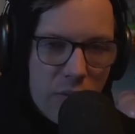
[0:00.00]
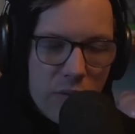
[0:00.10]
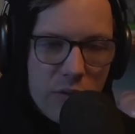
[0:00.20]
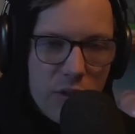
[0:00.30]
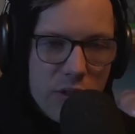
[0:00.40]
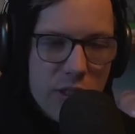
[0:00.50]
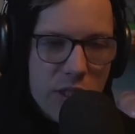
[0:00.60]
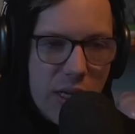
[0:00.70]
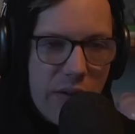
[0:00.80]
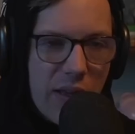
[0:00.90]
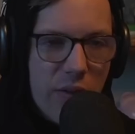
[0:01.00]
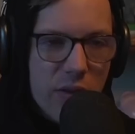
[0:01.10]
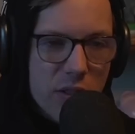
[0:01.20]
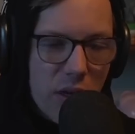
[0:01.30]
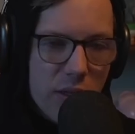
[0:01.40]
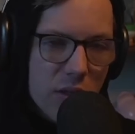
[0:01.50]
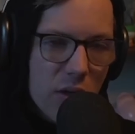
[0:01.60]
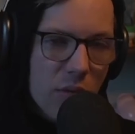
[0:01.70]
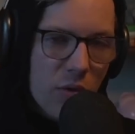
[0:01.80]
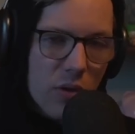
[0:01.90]
You used to shave down the sides a lot
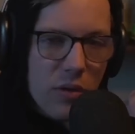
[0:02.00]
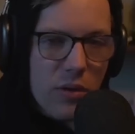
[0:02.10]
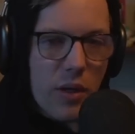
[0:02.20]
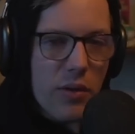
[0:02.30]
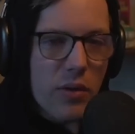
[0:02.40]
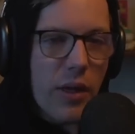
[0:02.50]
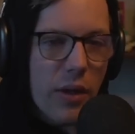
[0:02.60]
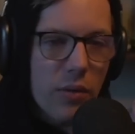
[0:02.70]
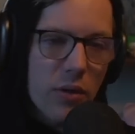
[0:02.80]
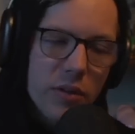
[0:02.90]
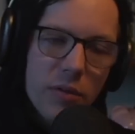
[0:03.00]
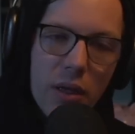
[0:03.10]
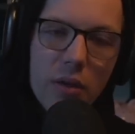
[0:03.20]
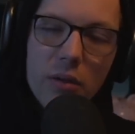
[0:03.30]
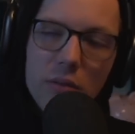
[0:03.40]
more. I thought that looked better.